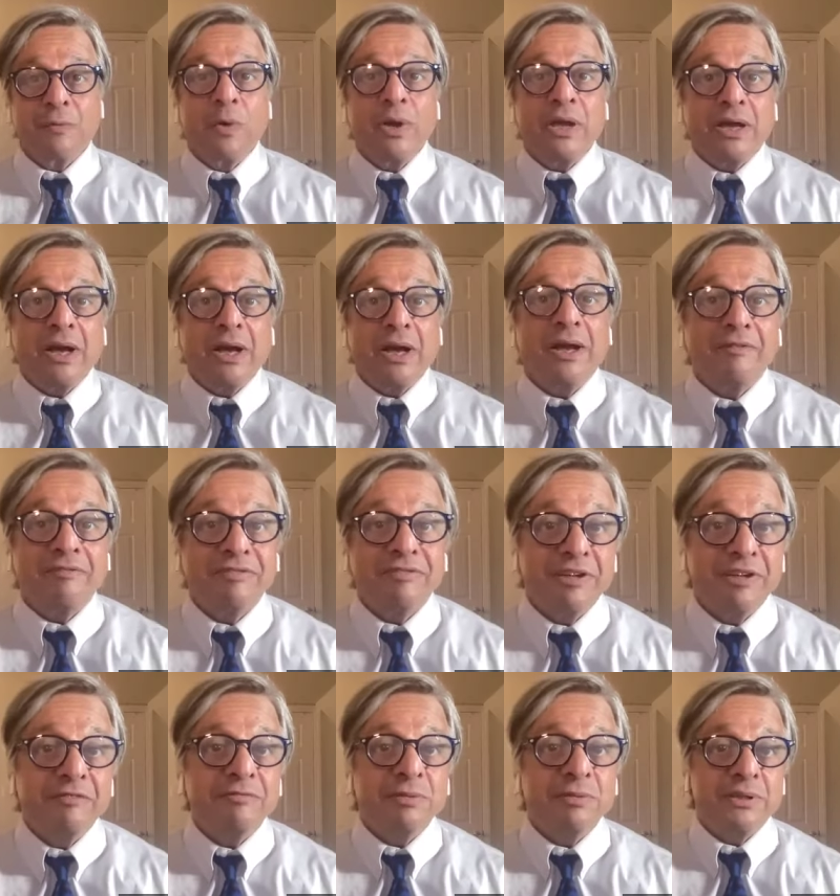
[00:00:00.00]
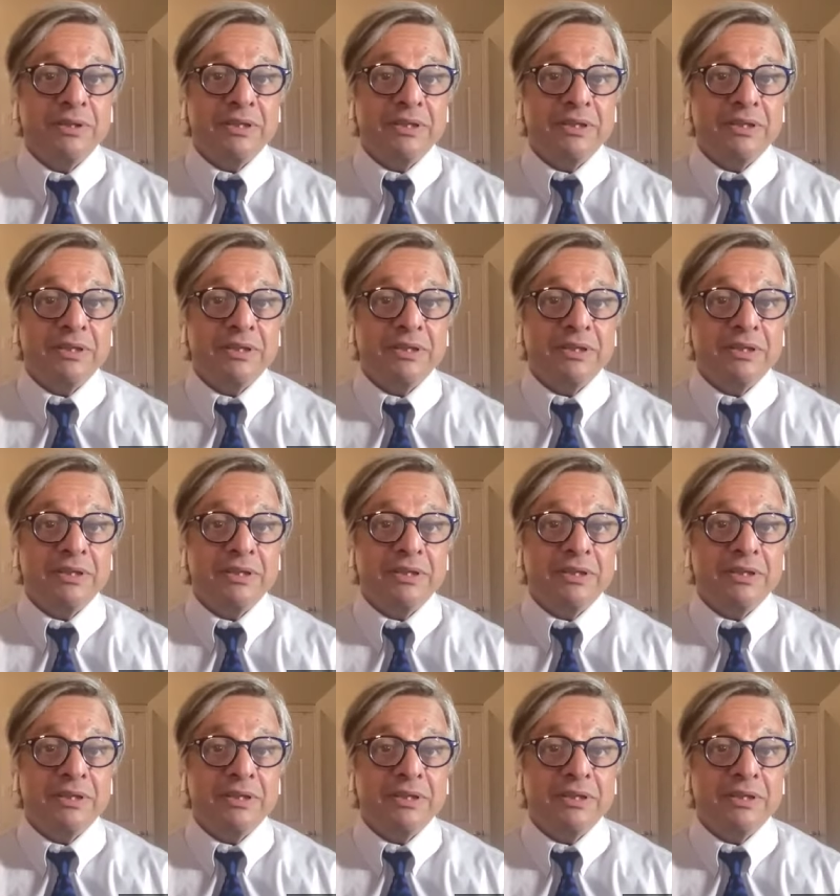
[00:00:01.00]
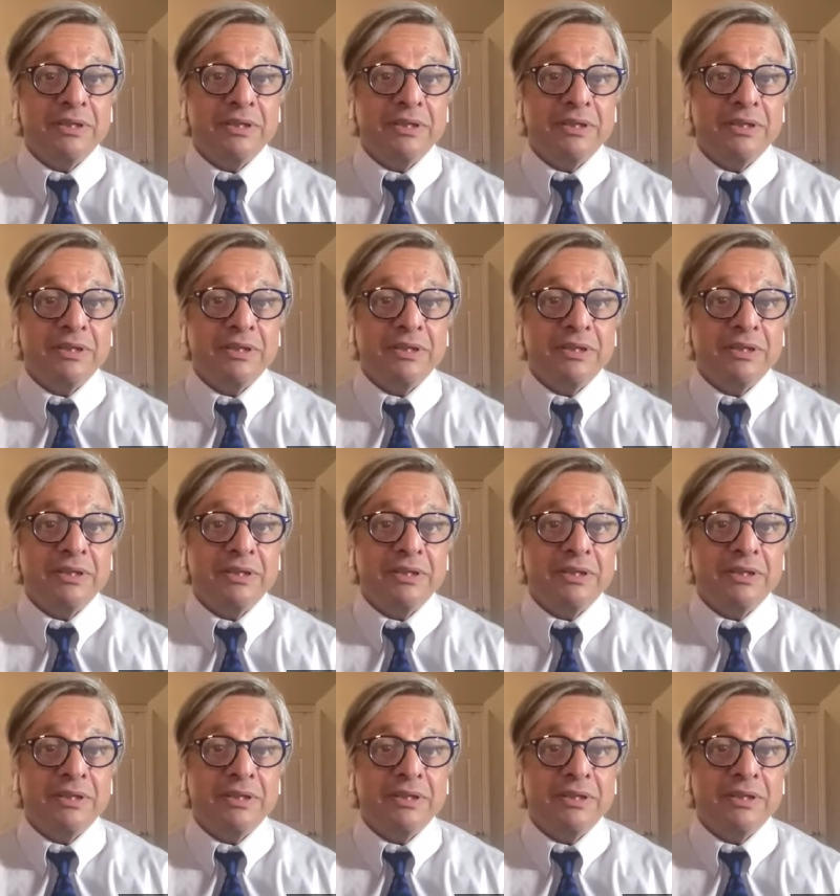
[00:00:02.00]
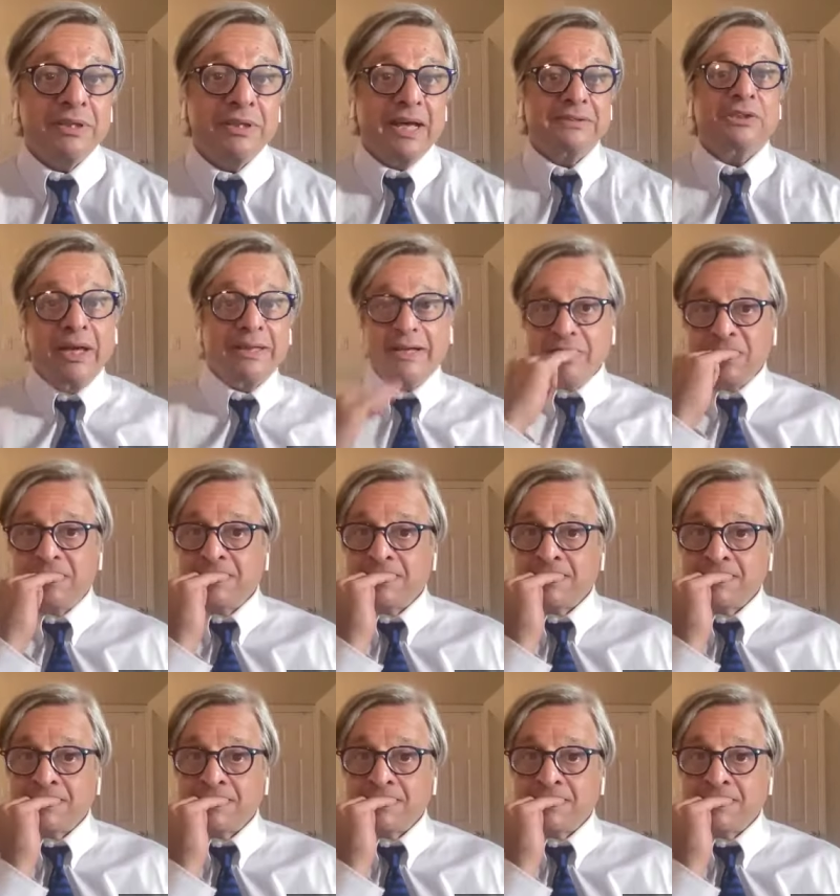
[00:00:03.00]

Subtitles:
We kind of live with that, create that issue.